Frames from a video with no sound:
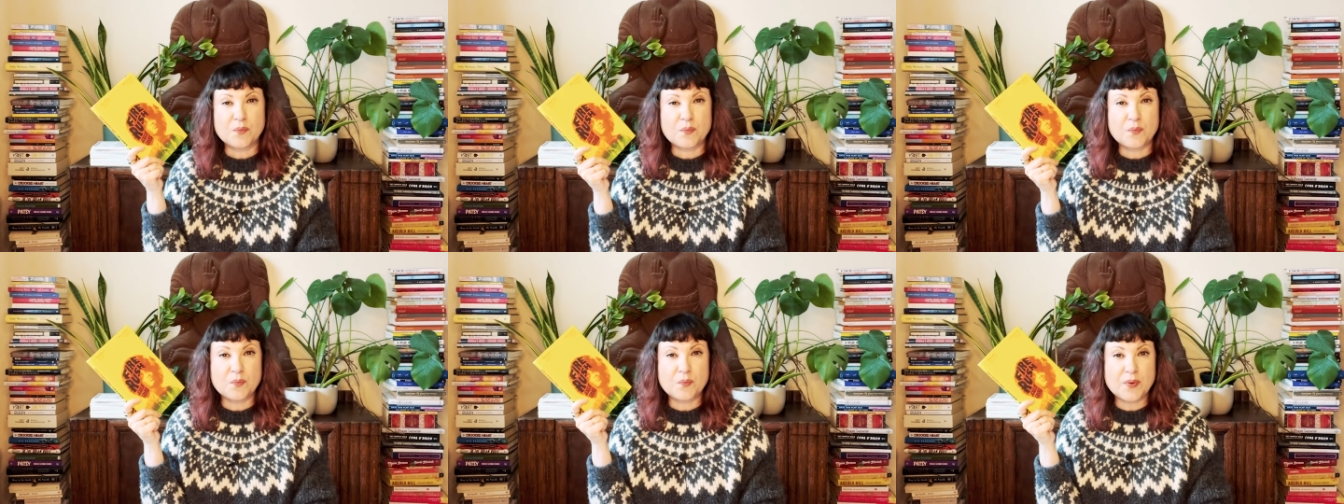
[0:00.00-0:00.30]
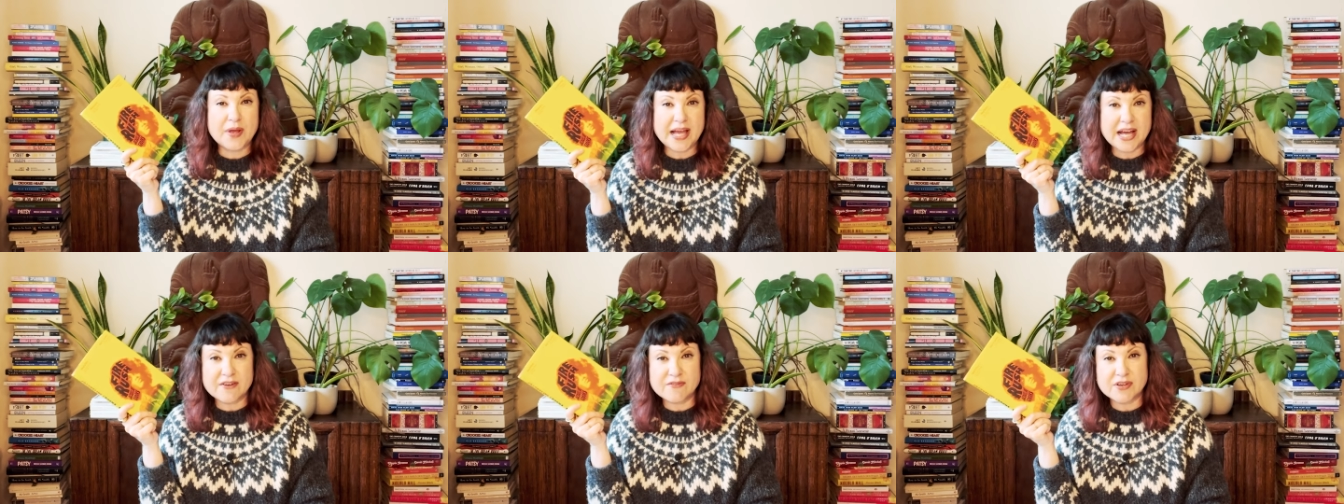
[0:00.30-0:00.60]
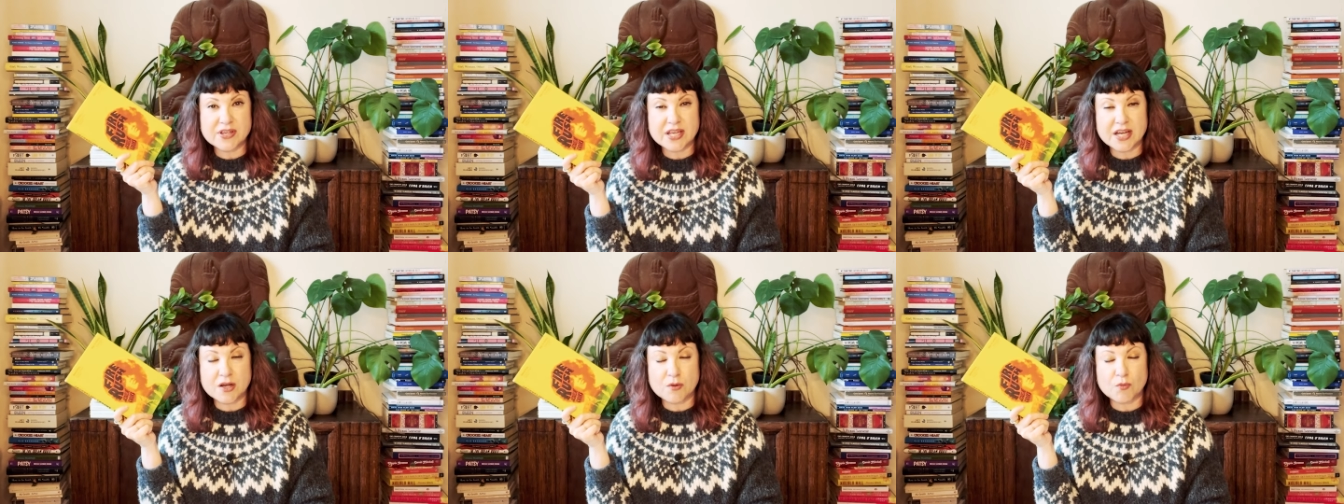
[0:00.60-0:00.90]
We have a
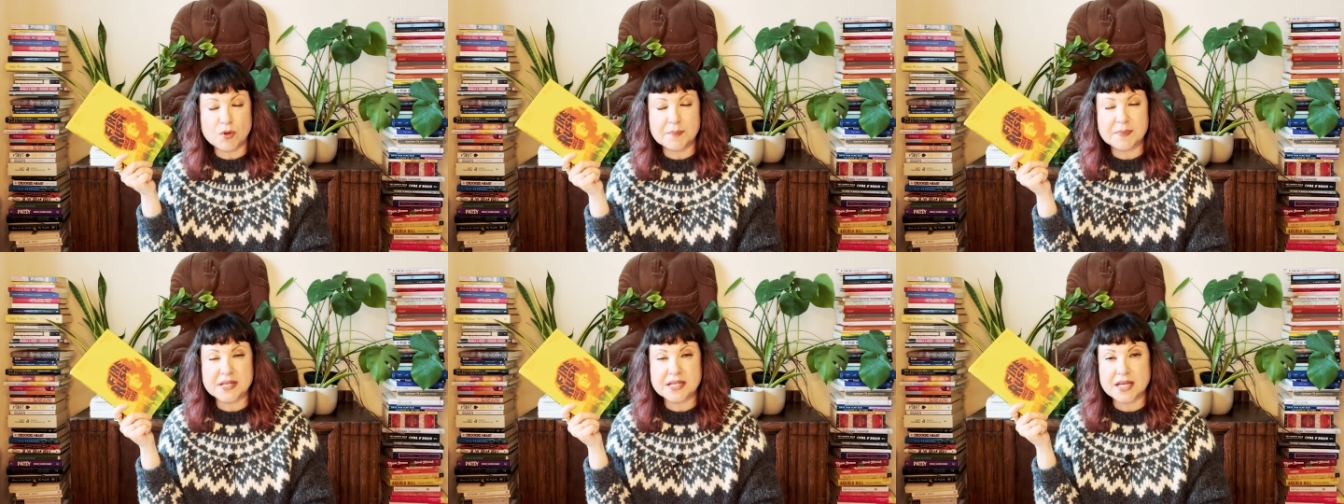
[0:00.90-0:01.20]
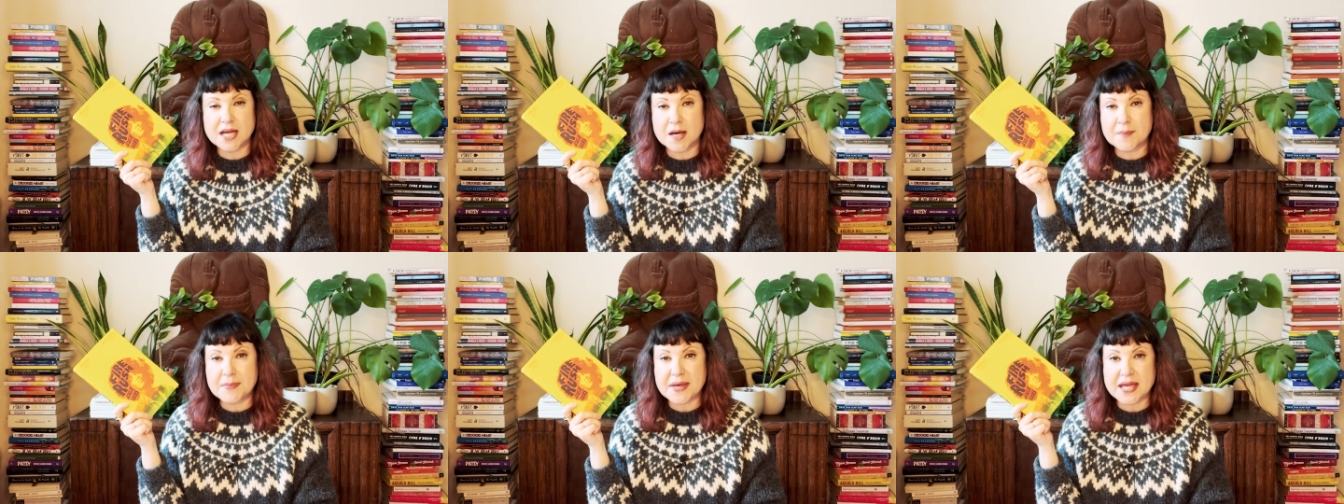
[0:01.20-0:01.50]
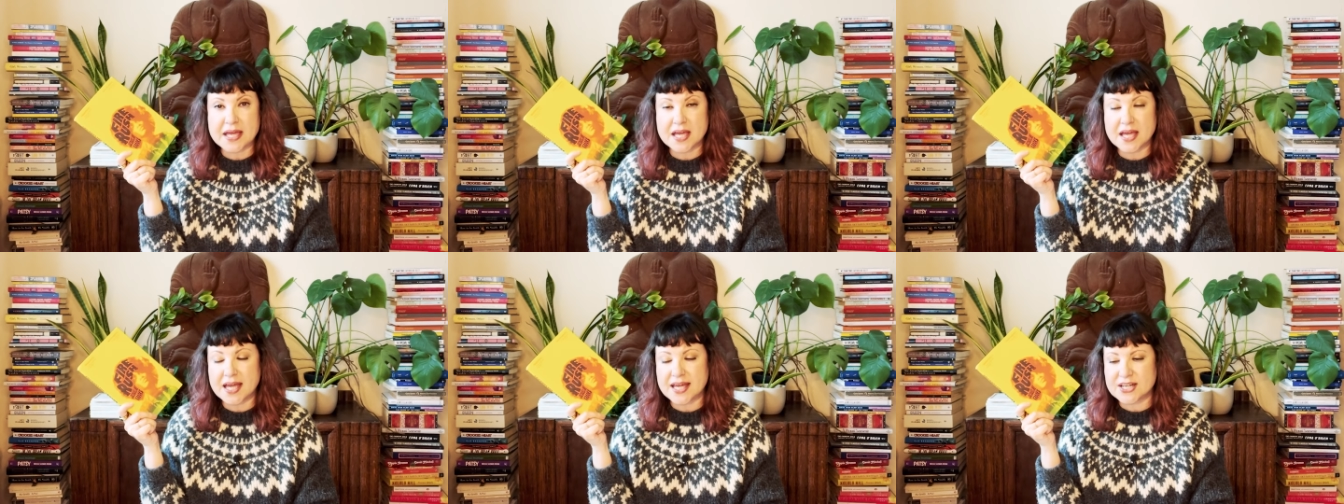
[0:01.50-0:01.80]
young woman,
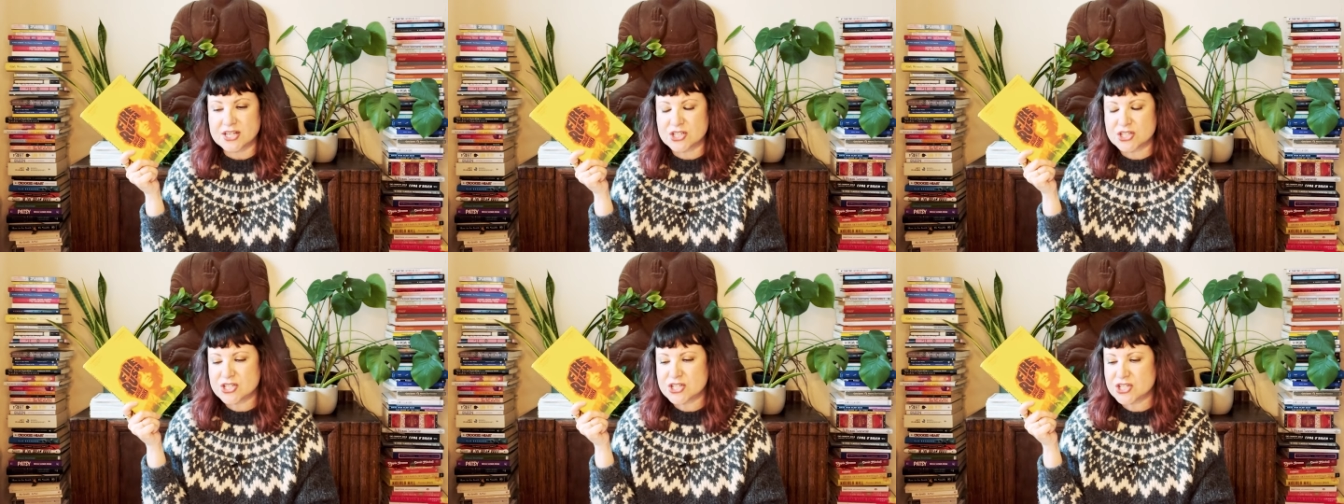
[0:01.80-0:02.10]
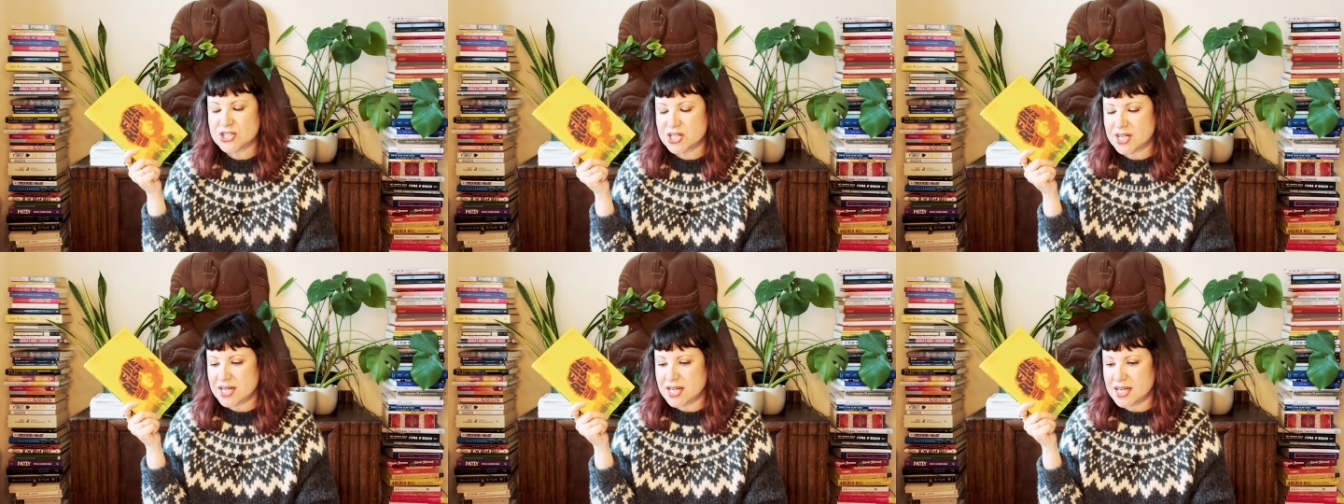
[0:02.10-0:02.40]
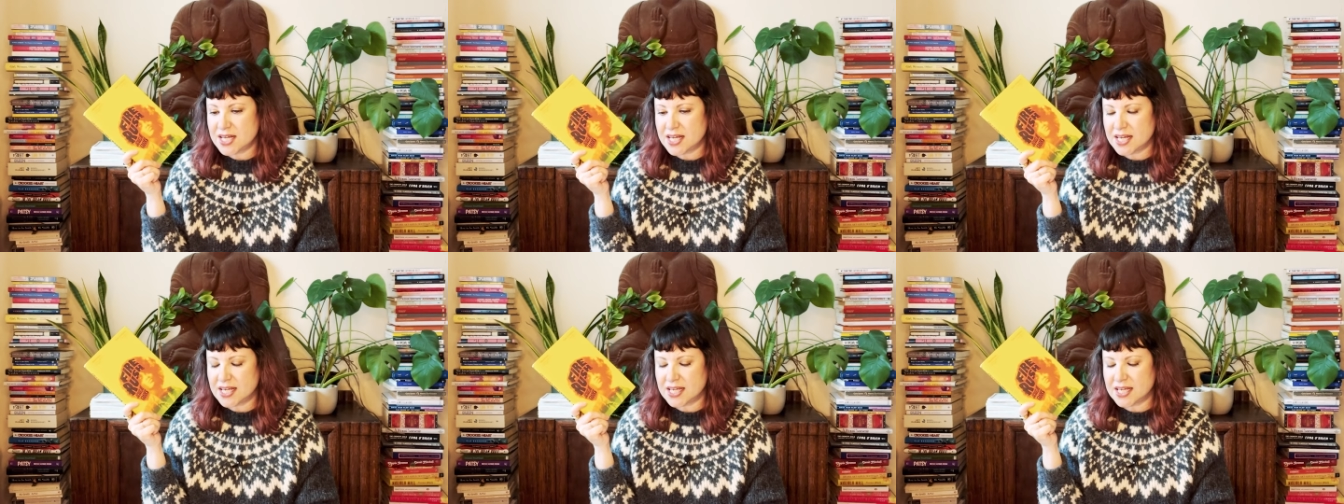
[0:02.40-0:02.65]
Yamaye, and she